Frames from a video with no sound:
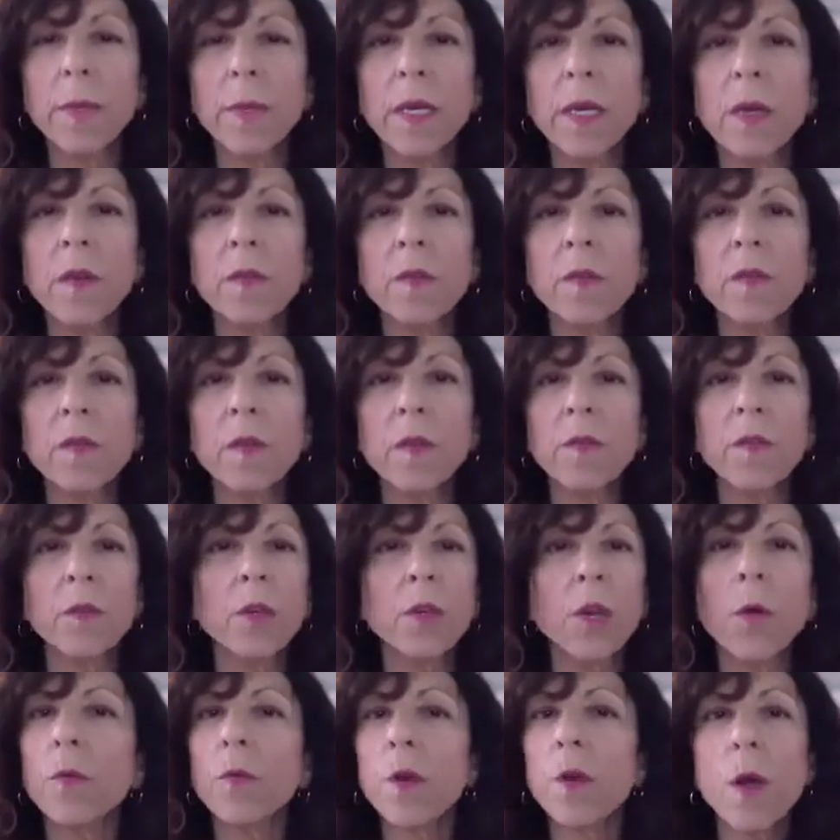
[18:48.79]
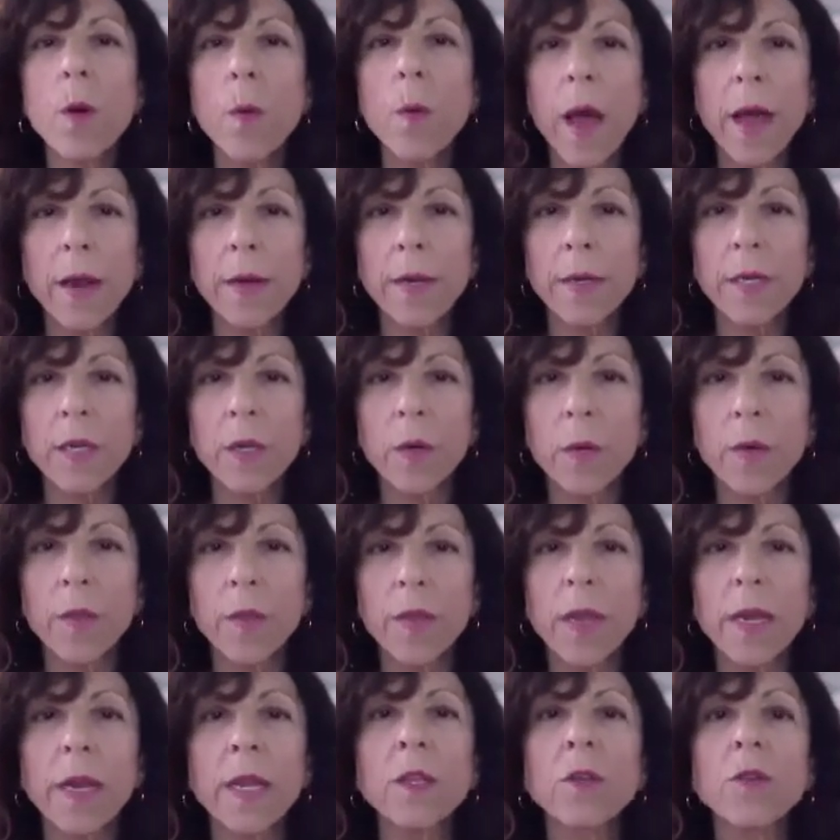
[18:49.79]
Because if you don't know how to deal
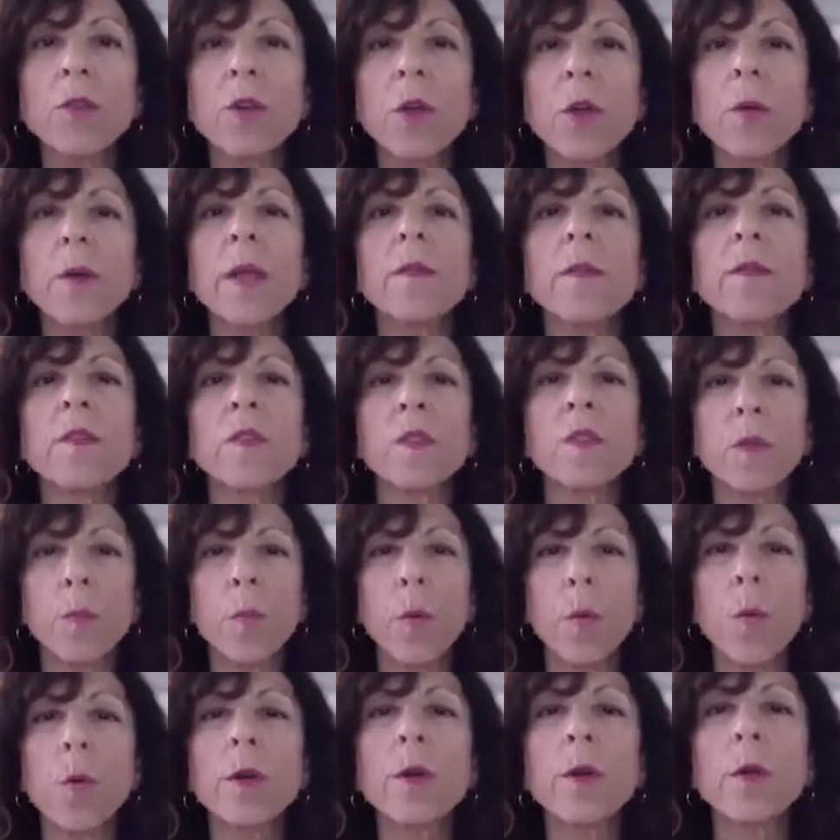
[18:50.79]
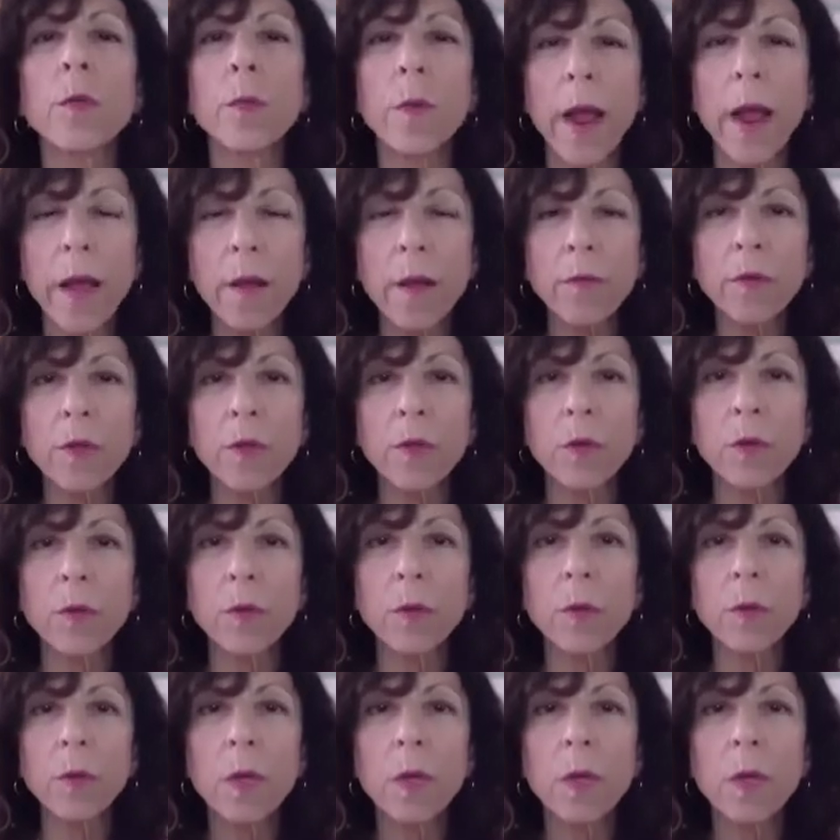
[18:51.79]
with it and you don't have support around you